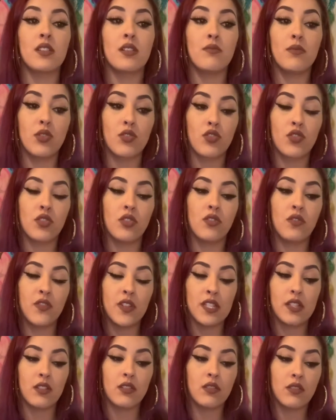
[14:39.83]
emotional,
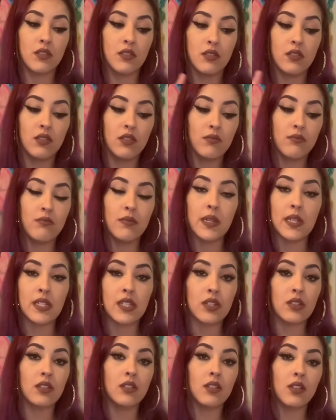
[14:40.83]
physical,
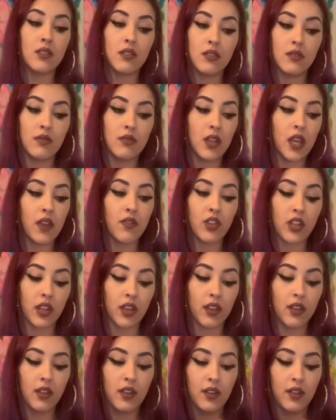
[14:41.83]
mental, everything.